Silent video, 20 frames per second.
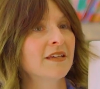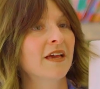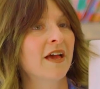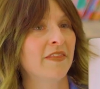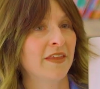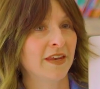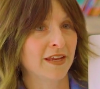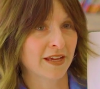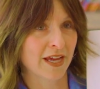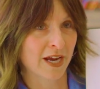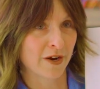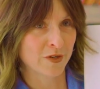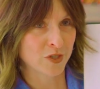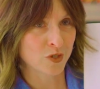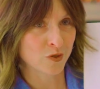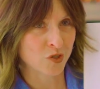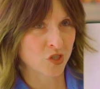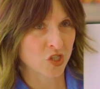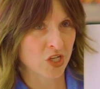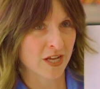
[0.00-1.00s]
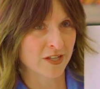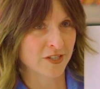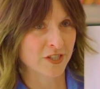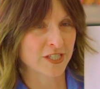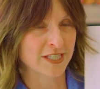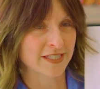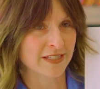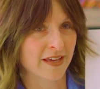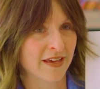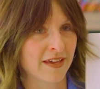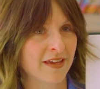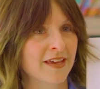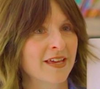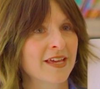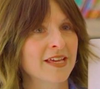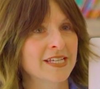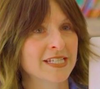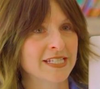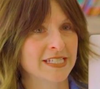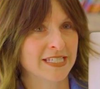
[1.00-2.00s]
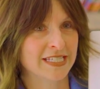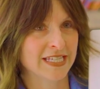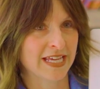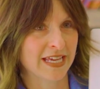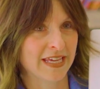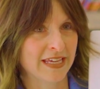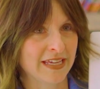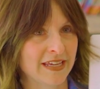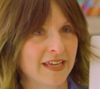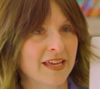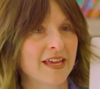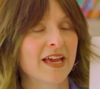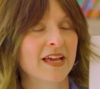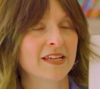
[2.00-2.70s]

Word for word: and then encourage your child to say day.